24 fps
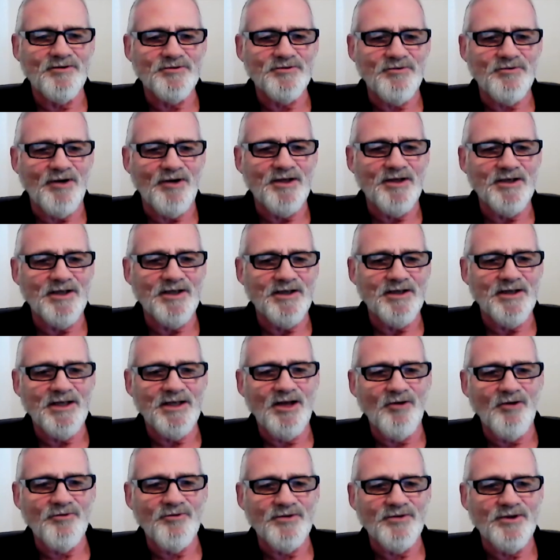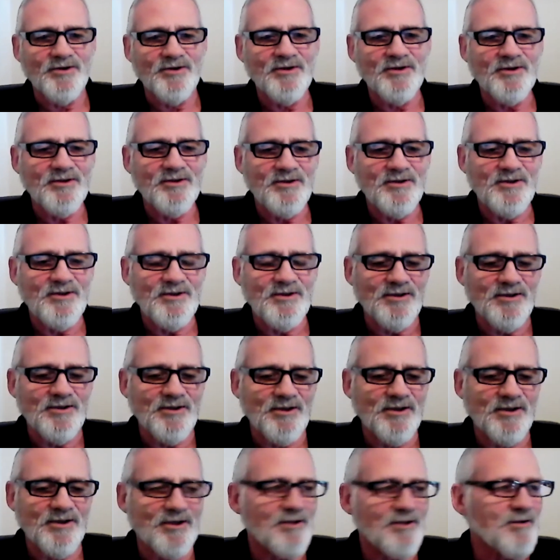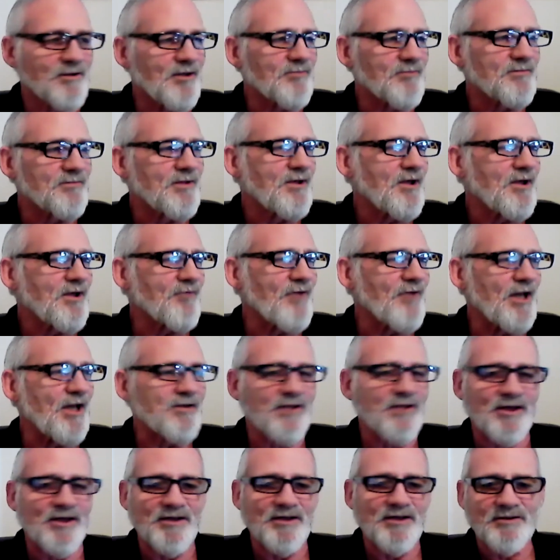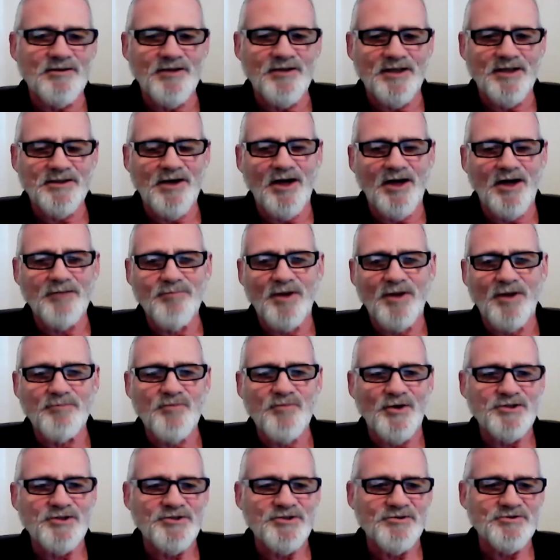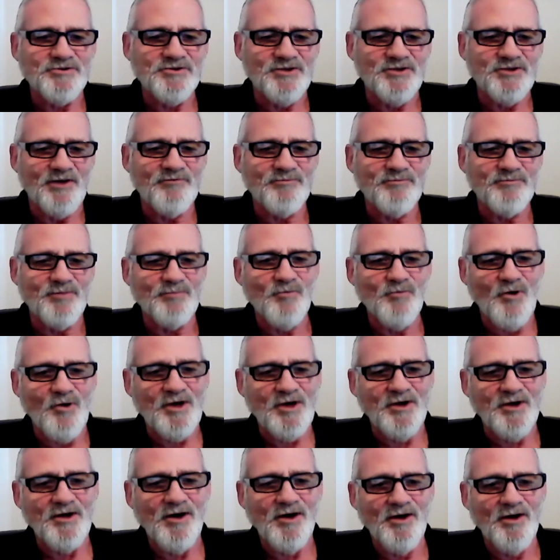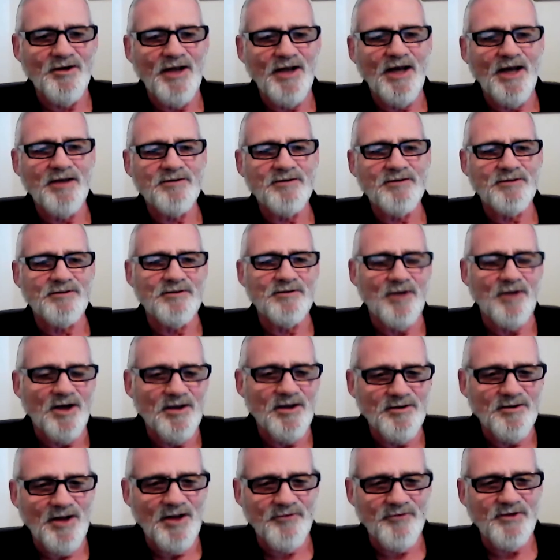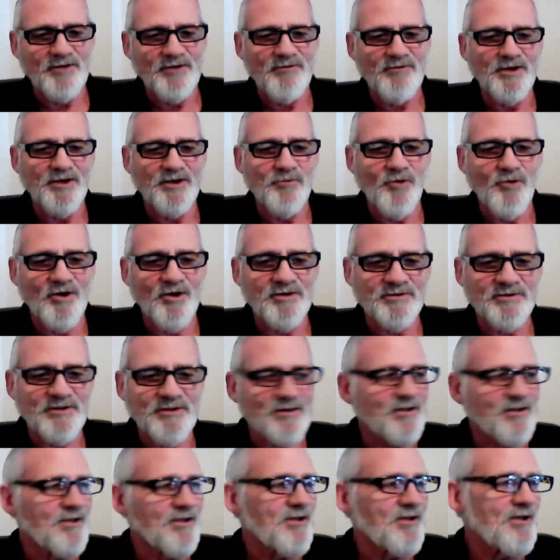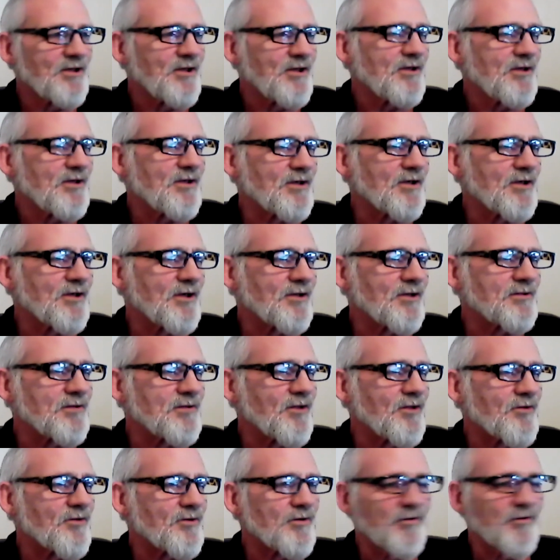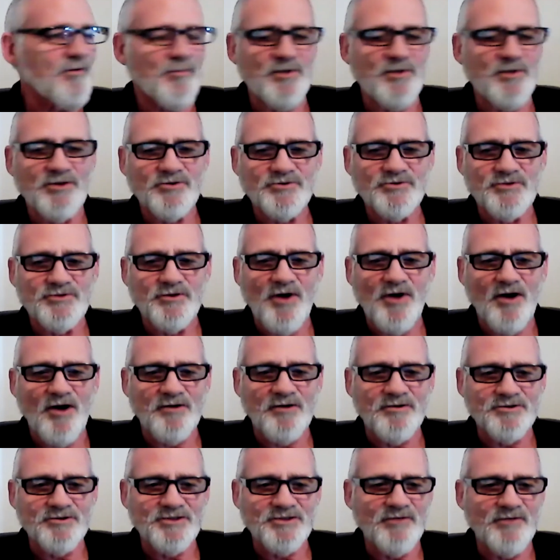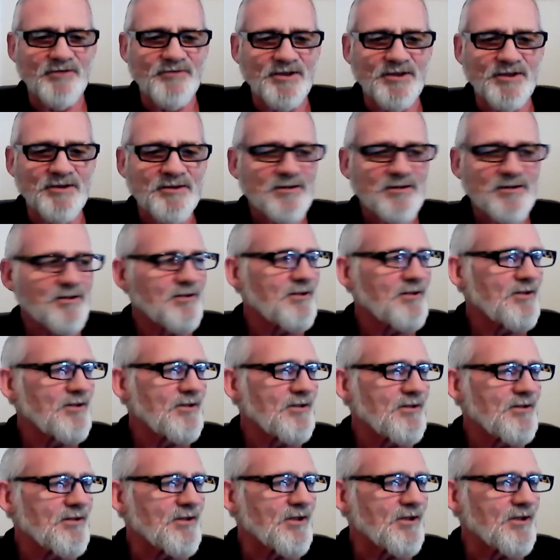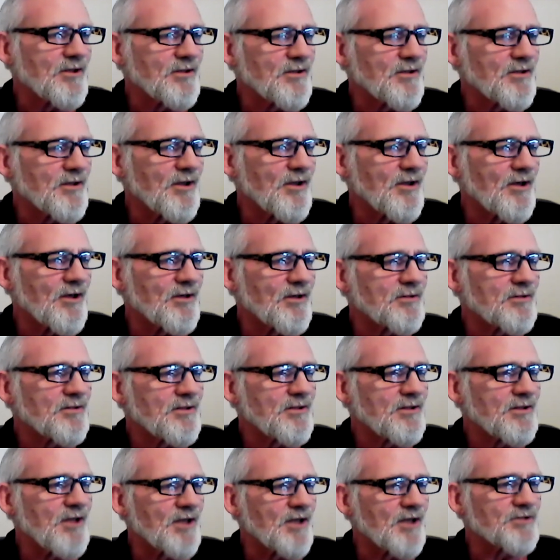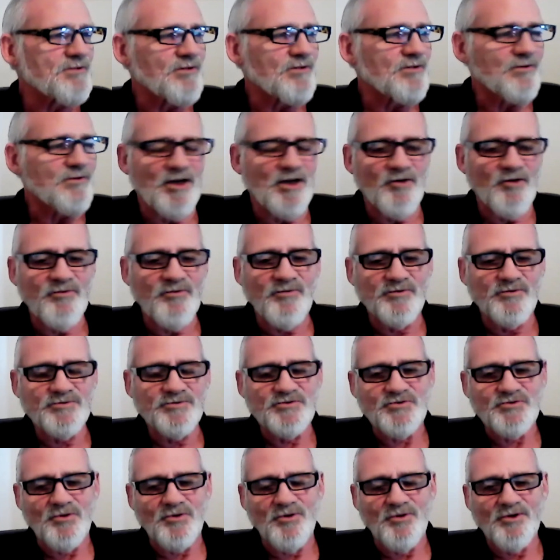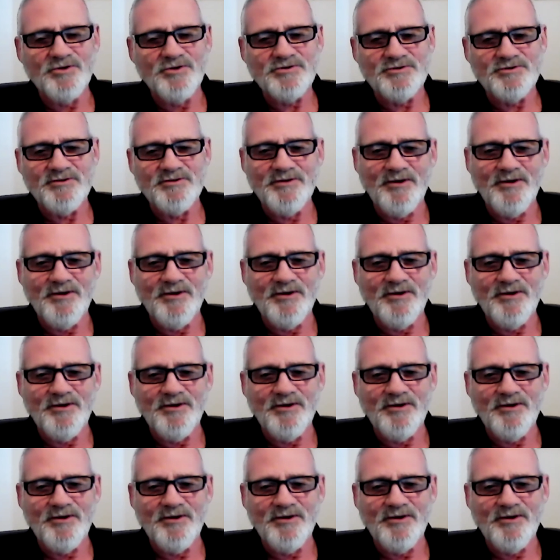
trying to get healthier. I've had like high blood pressure and stuff, been working on that. Nothing really worked other than the pills the doctors give you. And so health food stores,